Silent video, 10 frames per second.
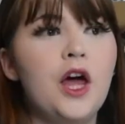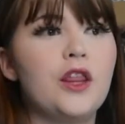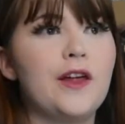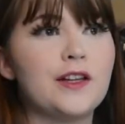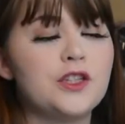
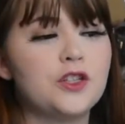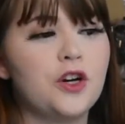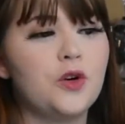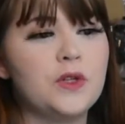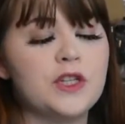That
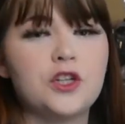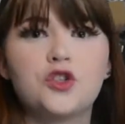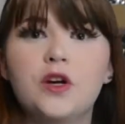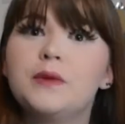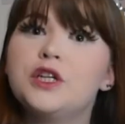skirt was
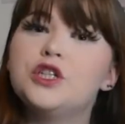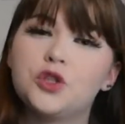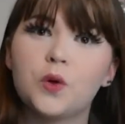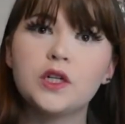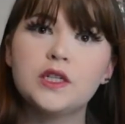extremely
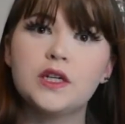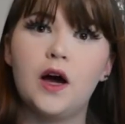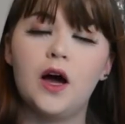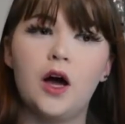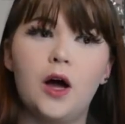short.
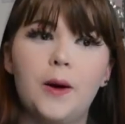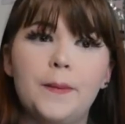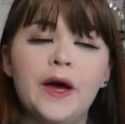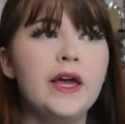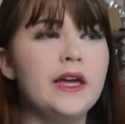
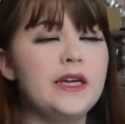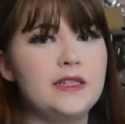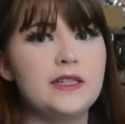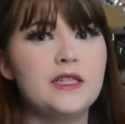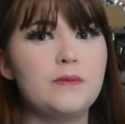It
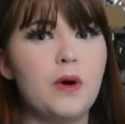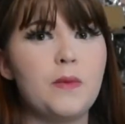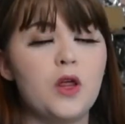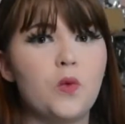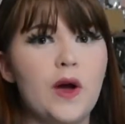did zip up
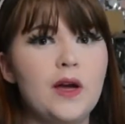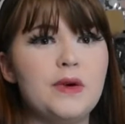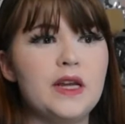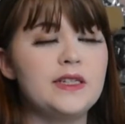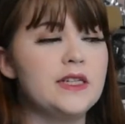all the way,
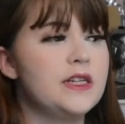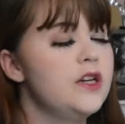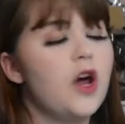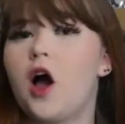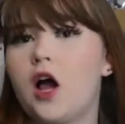but it did
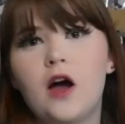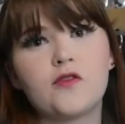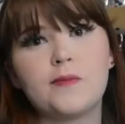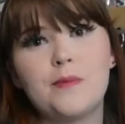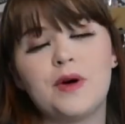not cover
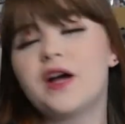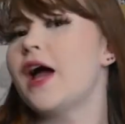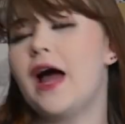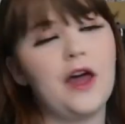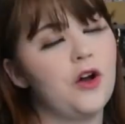my butt
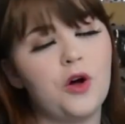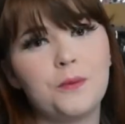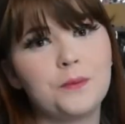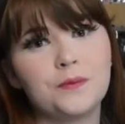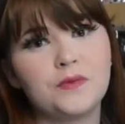at all.
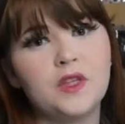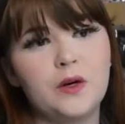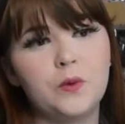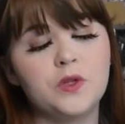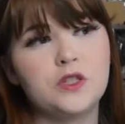
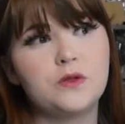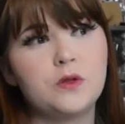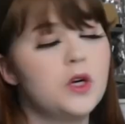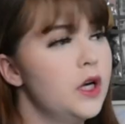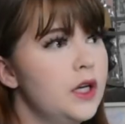It was,
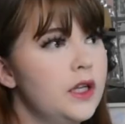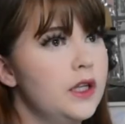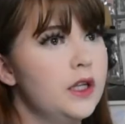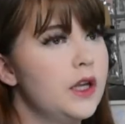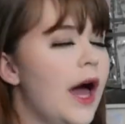
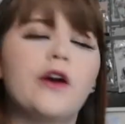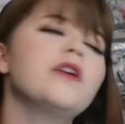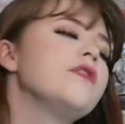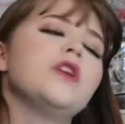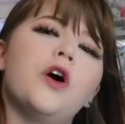I don't
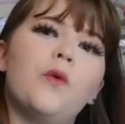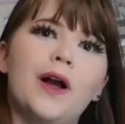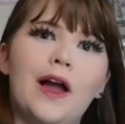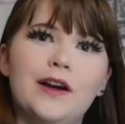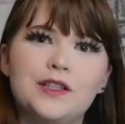even know what
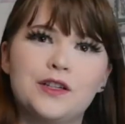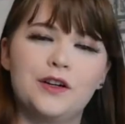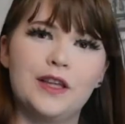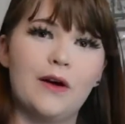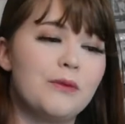kind of
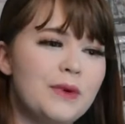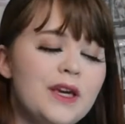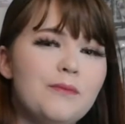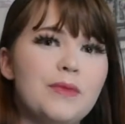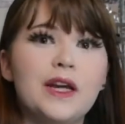skirt that would
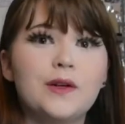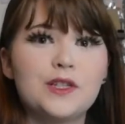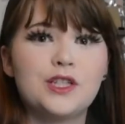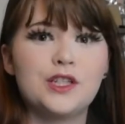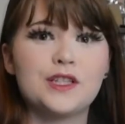be, but it
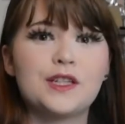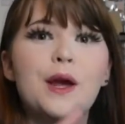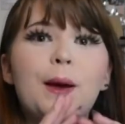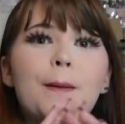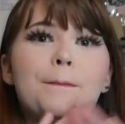was just
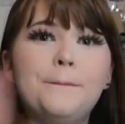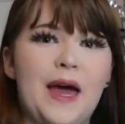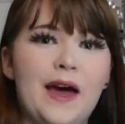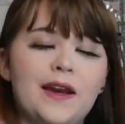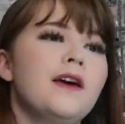
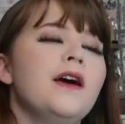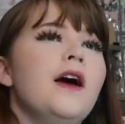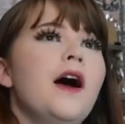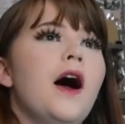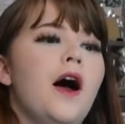bad.
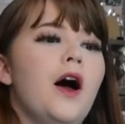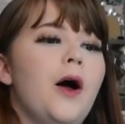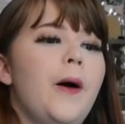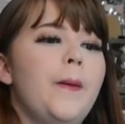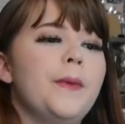
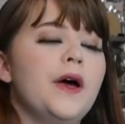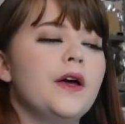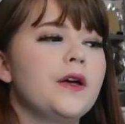Another